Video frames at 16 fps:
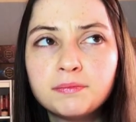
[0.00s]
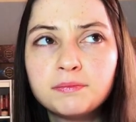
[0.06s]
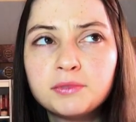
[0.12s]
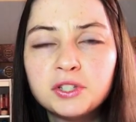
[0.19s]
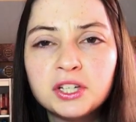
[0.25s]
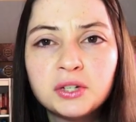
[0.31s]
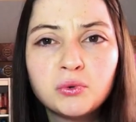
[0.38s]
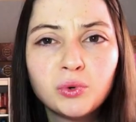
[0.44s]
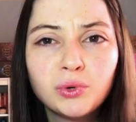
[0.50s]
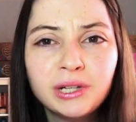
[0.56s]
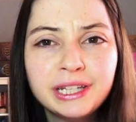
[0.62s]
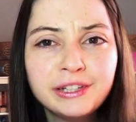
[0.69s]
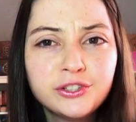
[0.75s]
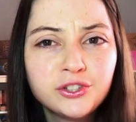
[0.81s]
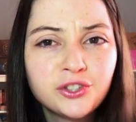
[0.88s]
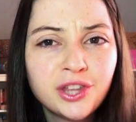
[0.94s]

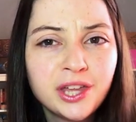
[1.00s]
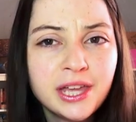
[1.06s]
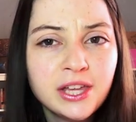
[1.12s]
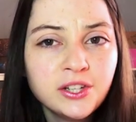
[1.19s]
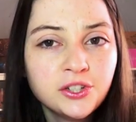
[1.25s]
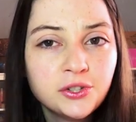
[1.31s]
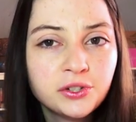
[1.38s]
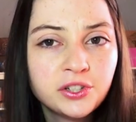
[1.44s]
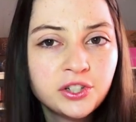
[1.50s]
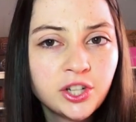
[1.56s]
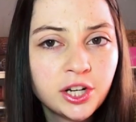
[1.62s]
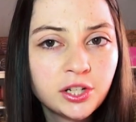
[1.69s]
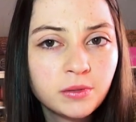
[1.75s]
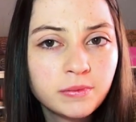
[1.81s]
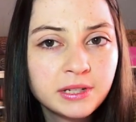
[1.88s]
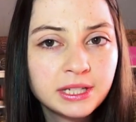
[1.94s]
sequel-ish thing to The
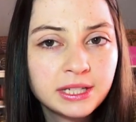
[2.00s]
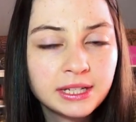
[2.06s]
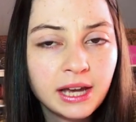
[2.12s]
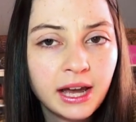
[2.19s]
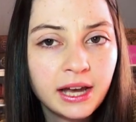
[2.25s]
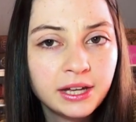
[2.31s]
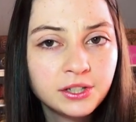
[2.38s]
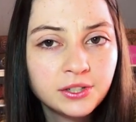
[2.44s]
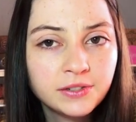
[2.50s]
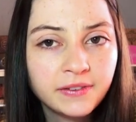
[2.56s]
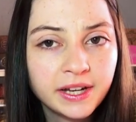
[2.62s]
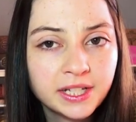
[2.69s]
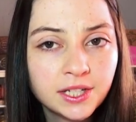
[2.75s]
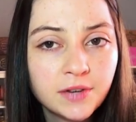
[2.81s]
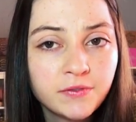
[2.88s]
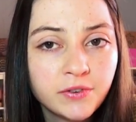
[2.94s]
Gentleman's Guide to
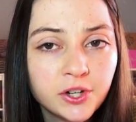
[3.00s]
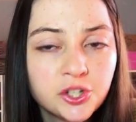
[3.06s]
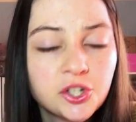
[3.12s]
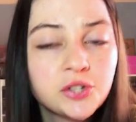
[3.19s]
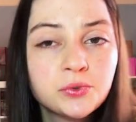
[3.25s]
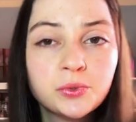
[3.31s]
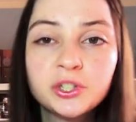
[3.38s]
Vice and Virtue,